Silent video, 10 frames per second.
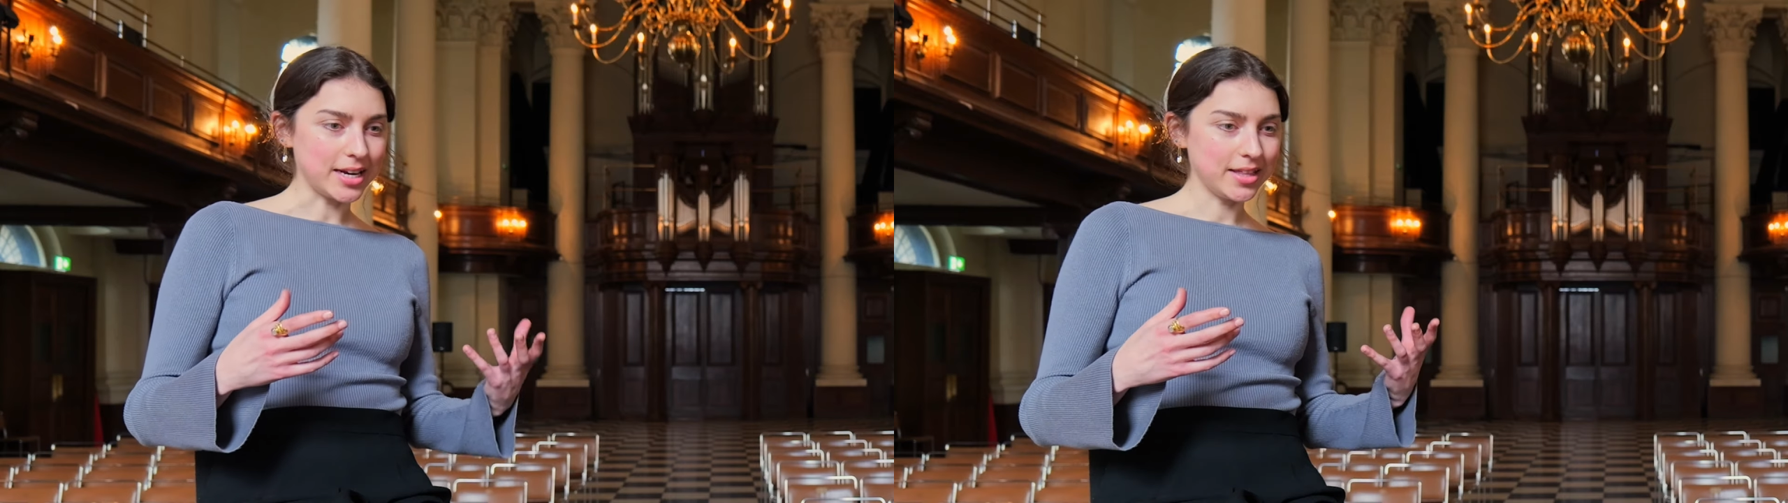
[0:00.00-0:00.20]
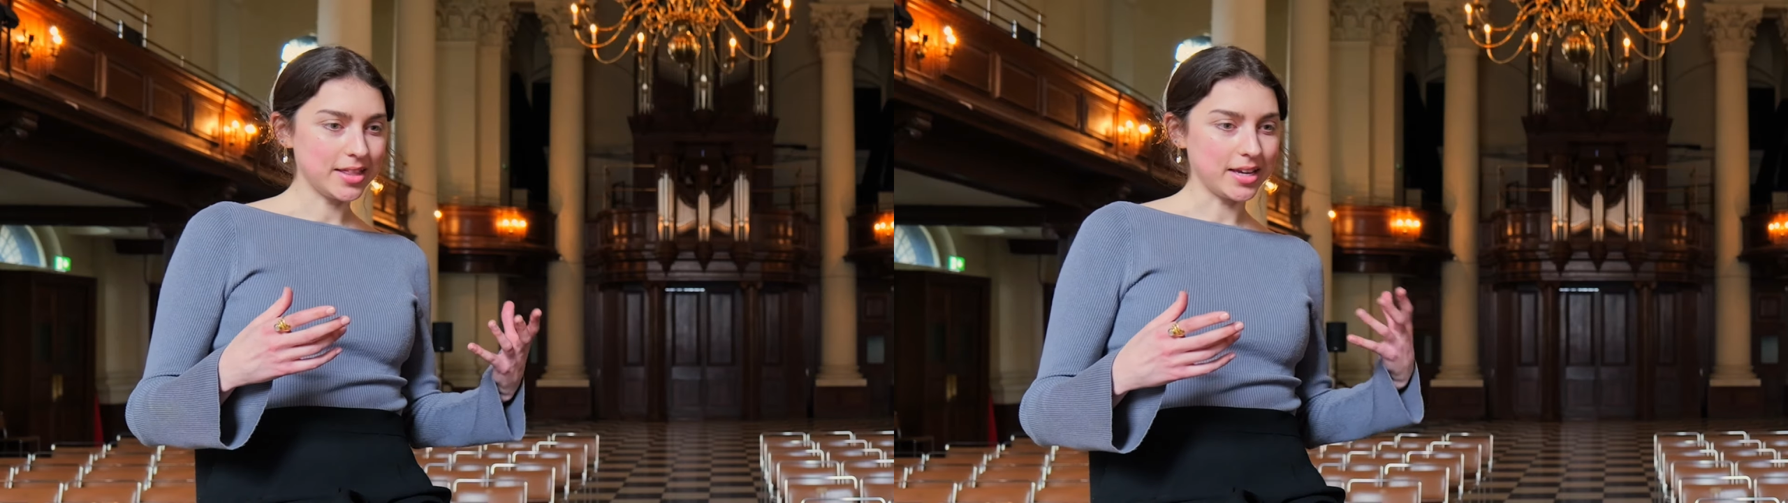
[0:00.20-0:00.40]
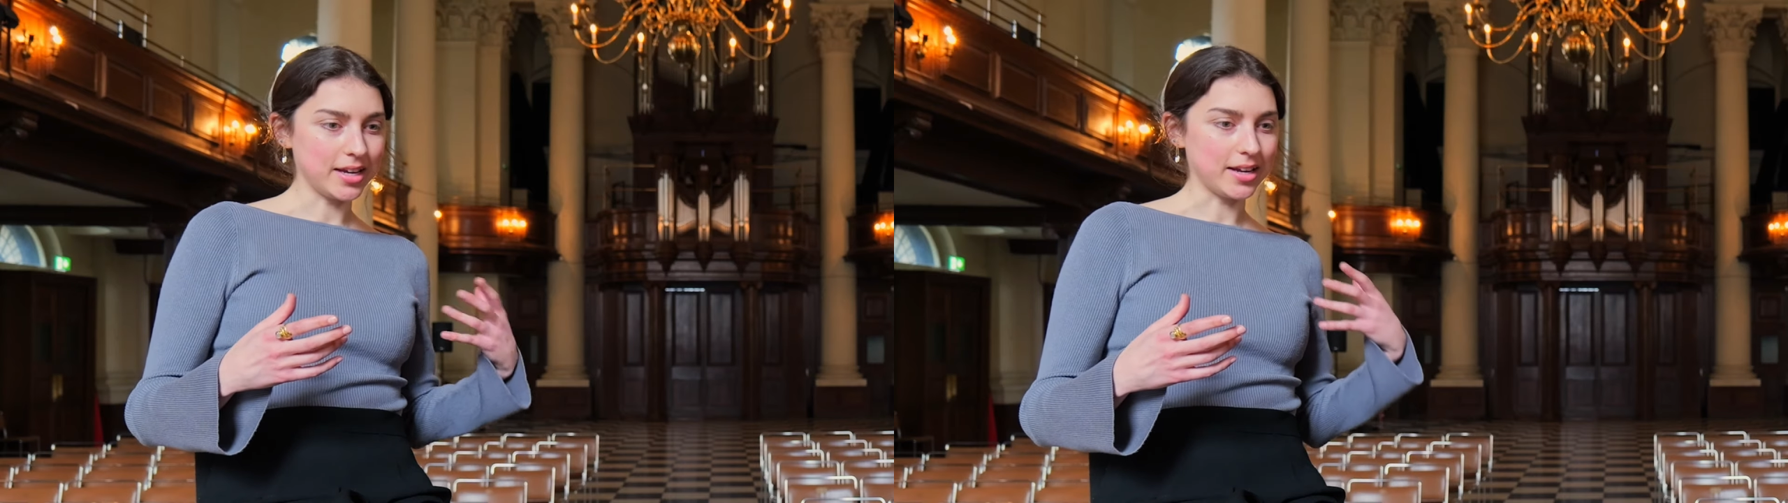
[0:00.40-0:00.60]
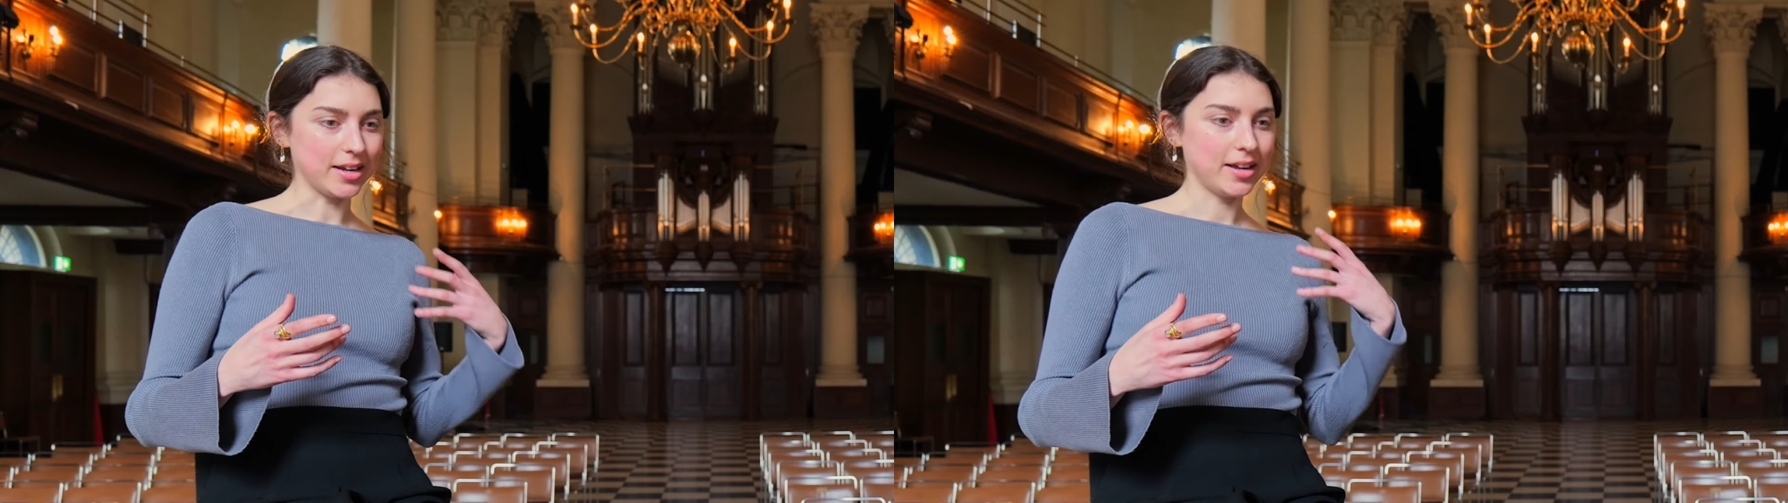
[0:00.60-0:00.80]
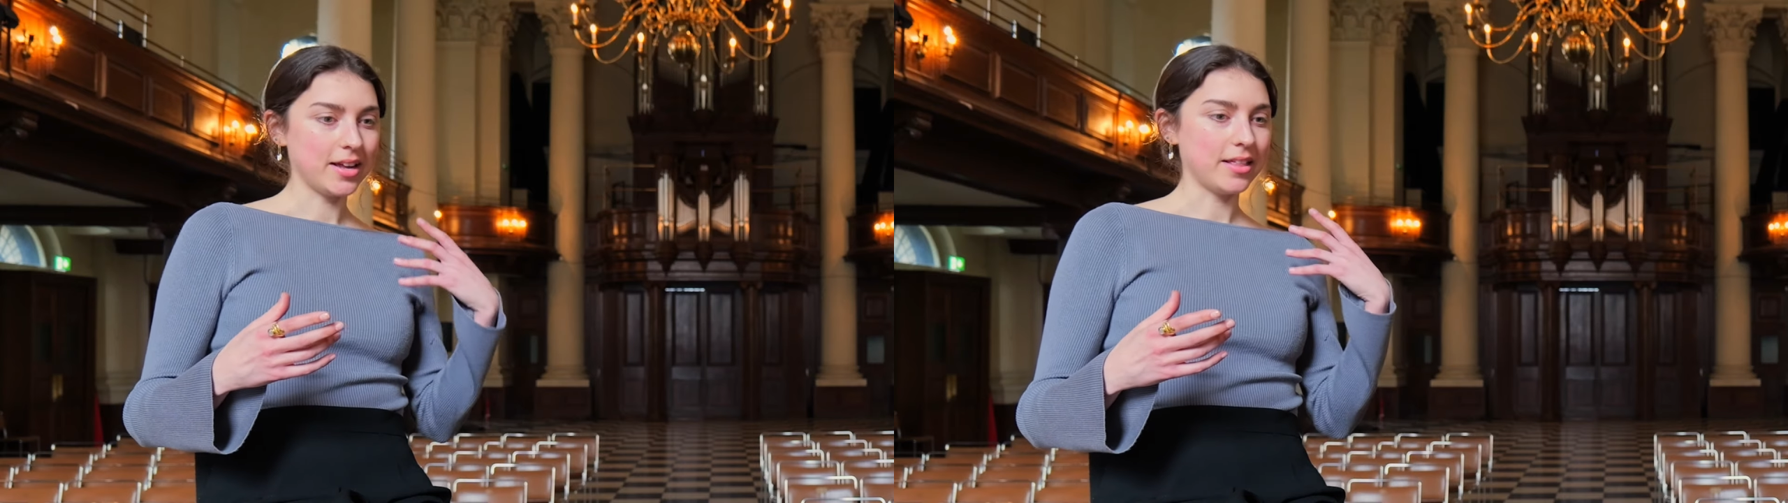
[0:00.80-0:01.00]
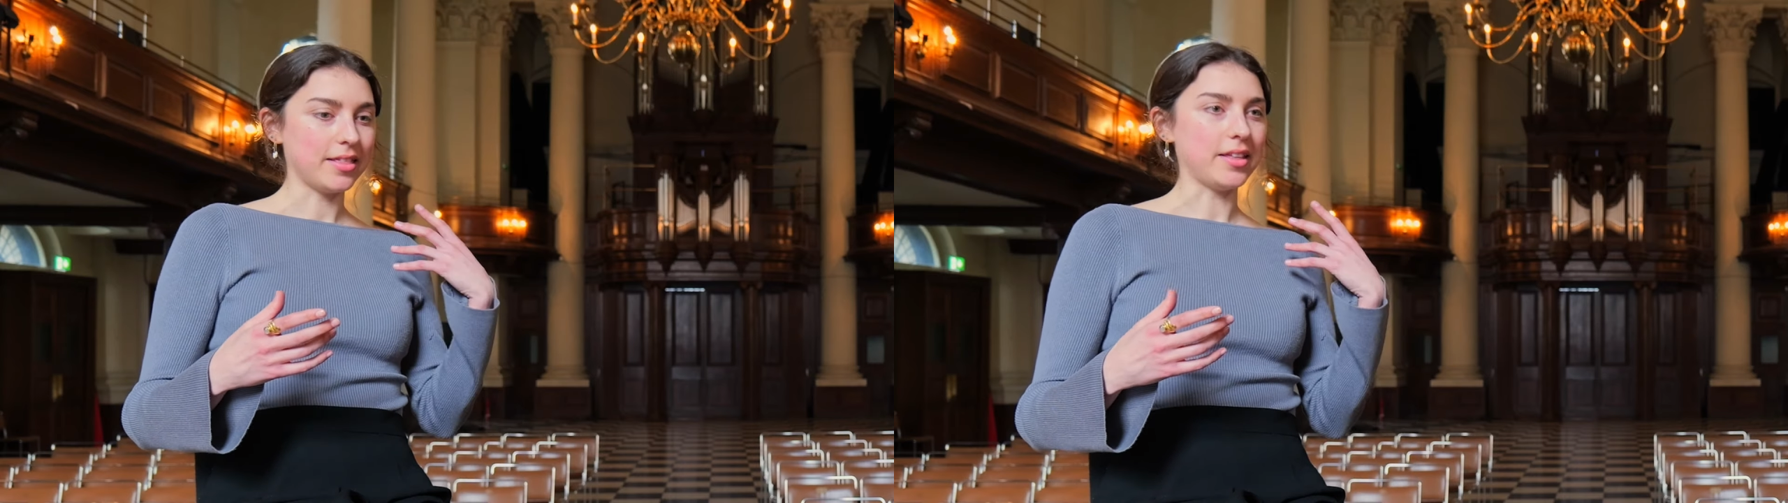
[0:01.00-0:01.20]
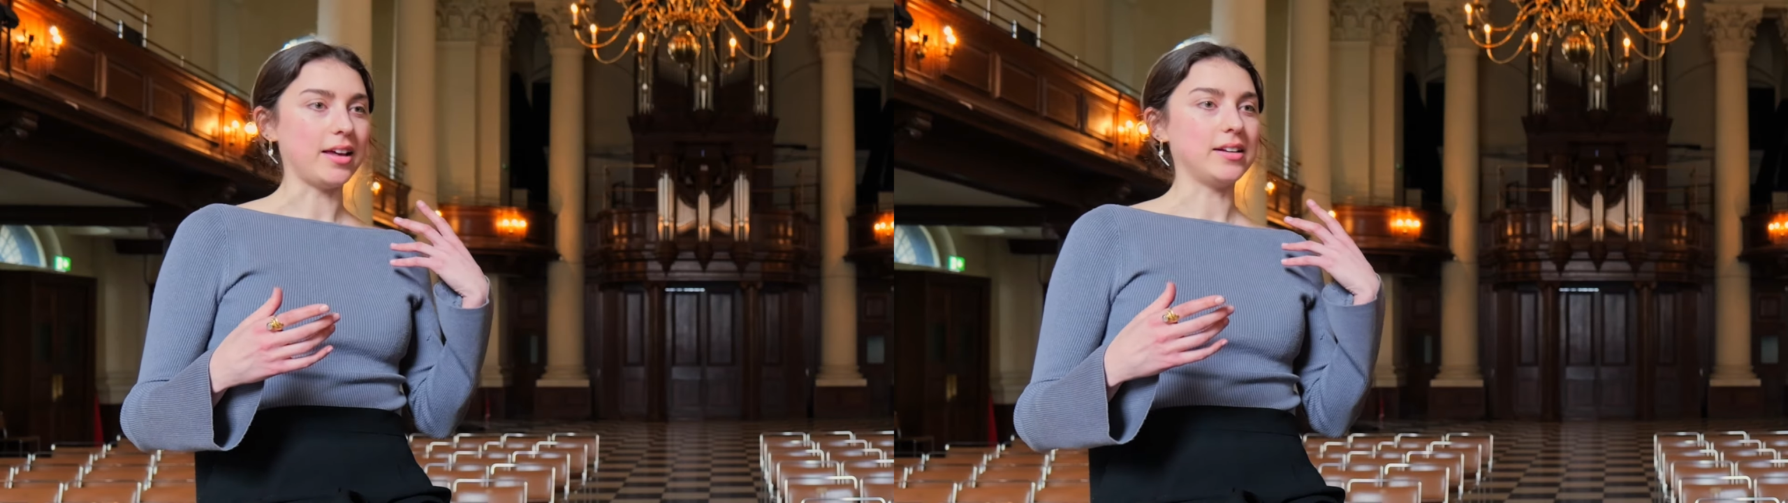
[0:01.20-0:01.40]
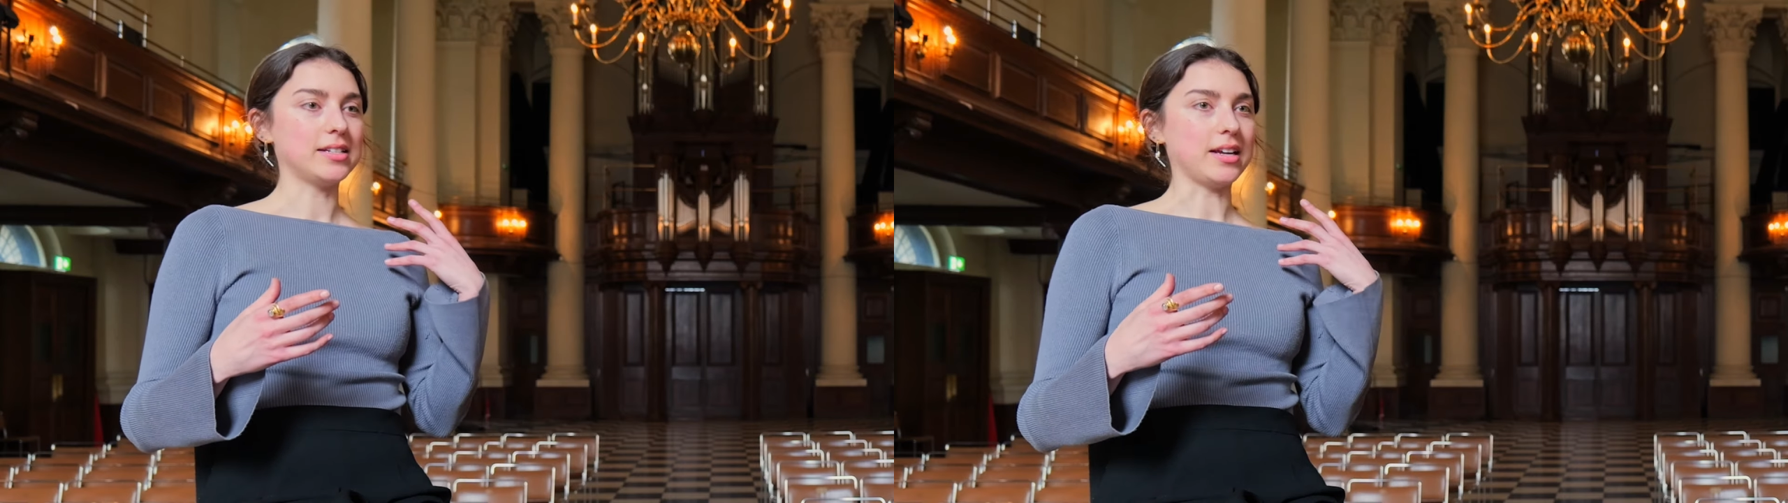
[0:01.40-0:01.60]
anything
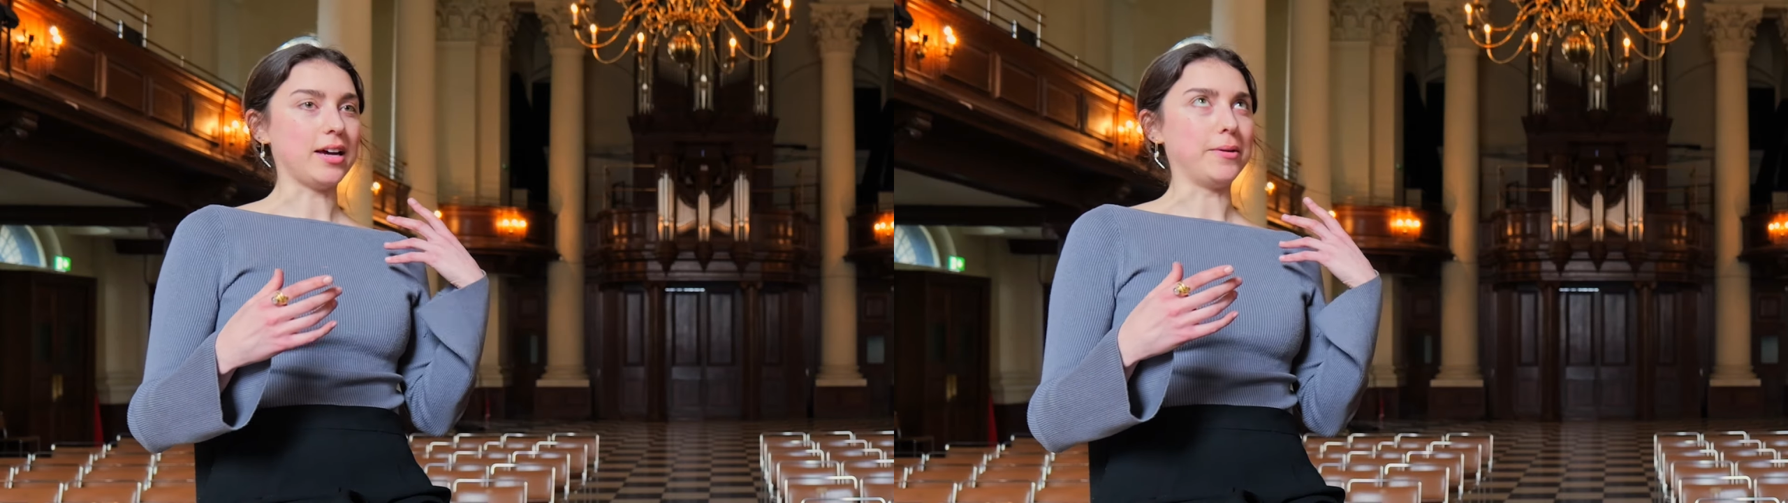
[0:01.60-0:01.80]
that